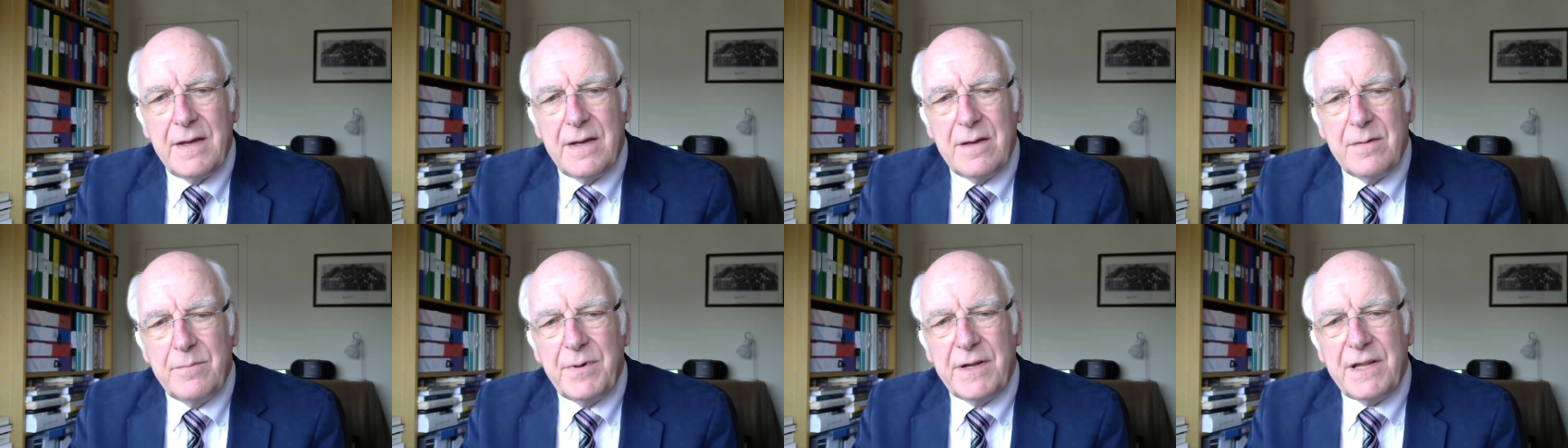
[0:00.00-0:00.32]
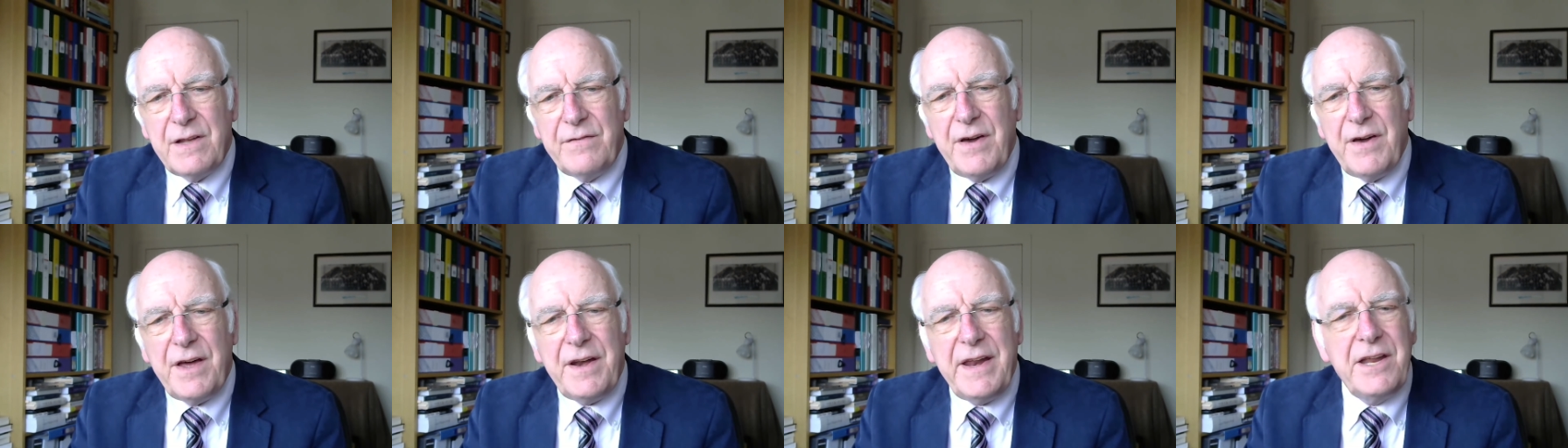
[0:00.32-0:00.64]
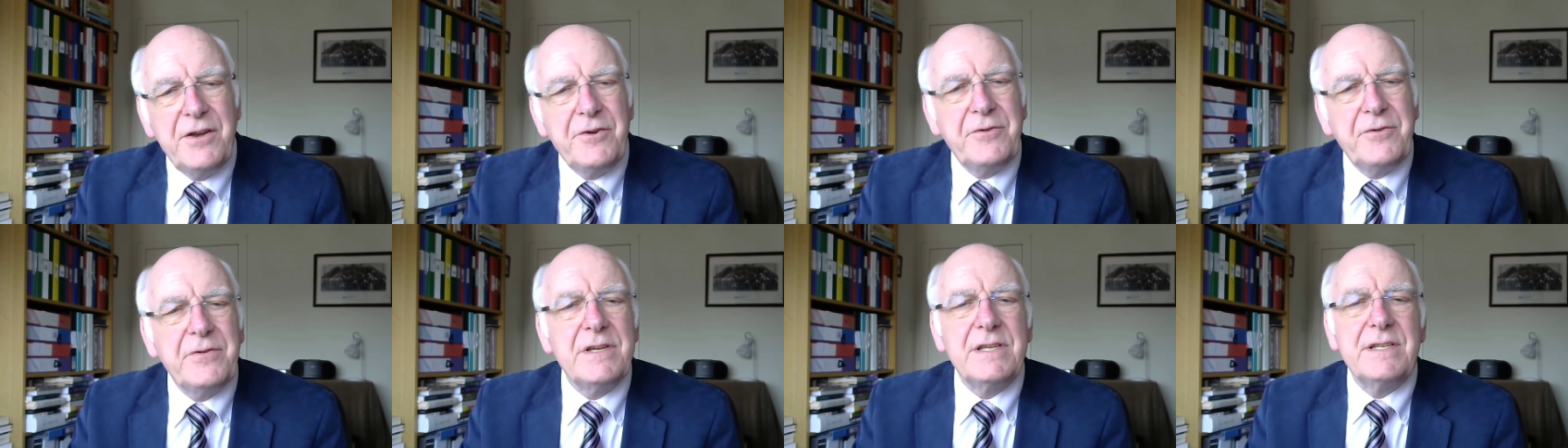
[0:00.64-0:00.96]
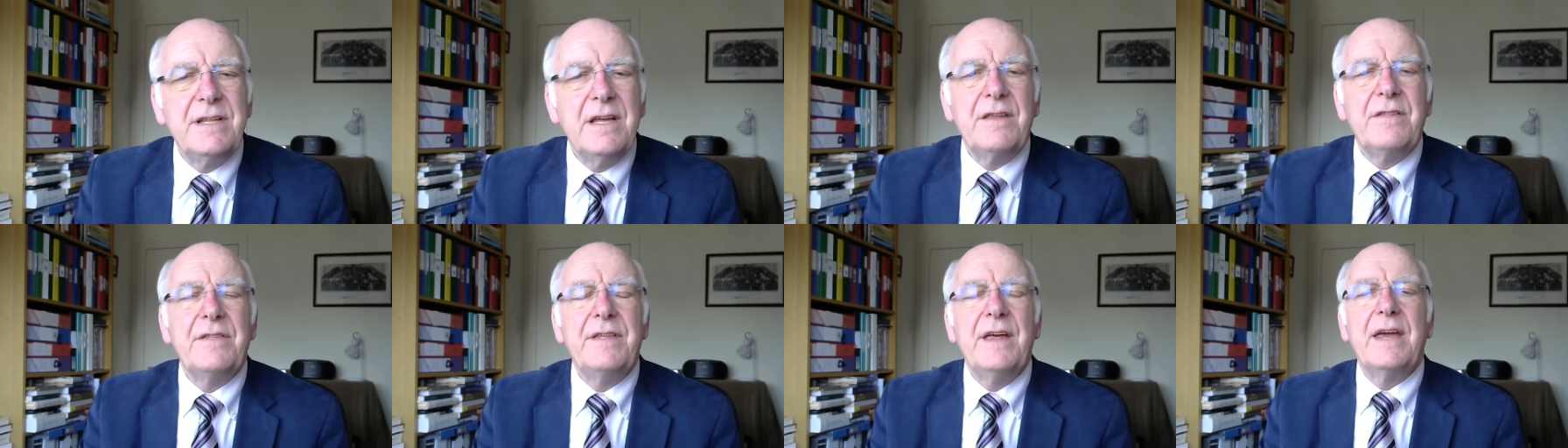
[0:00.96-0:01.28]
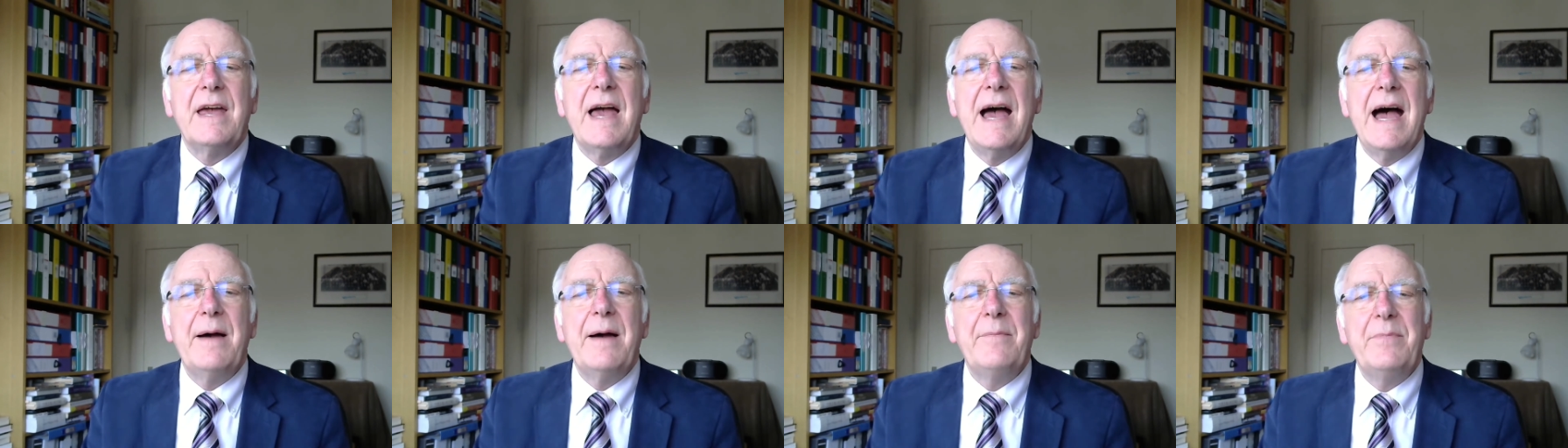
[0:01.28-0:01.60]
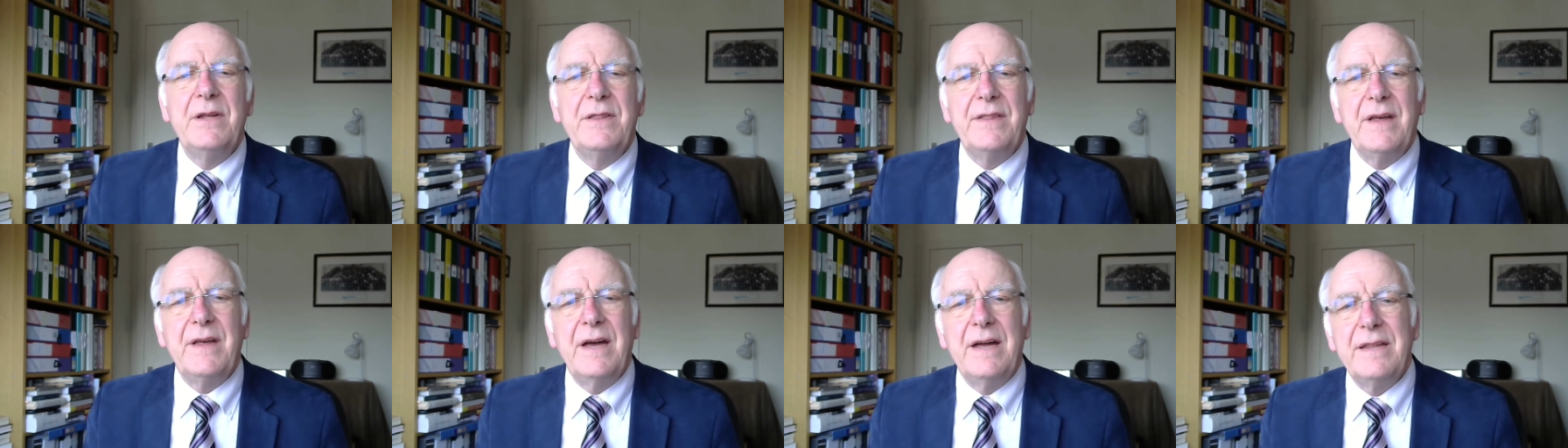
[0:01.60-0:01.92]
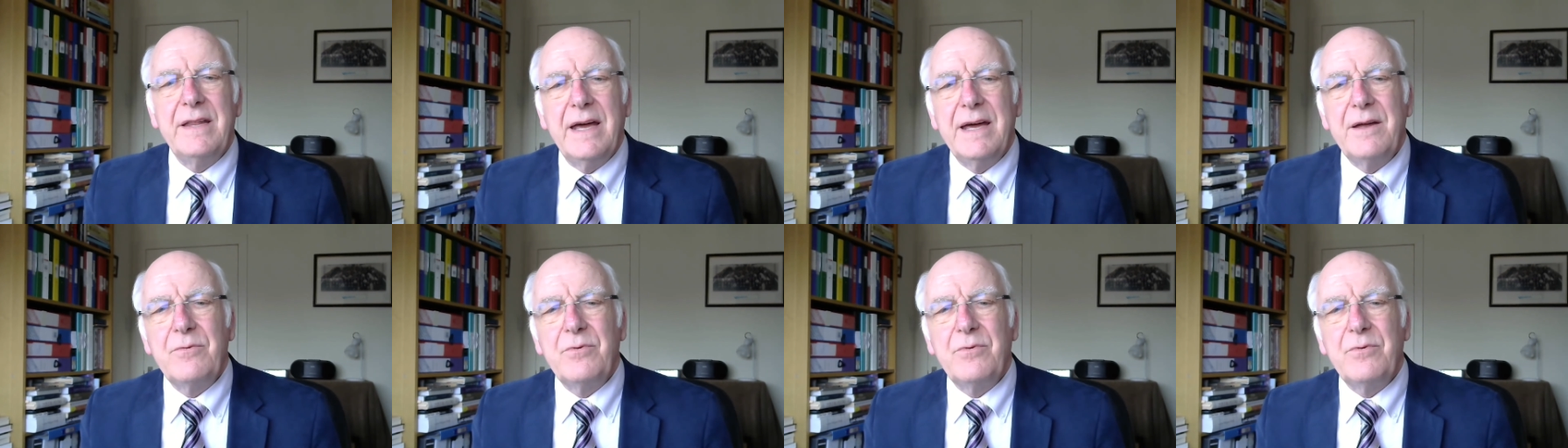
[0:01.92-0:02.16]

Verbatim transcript: But a very interesting thing happened that night.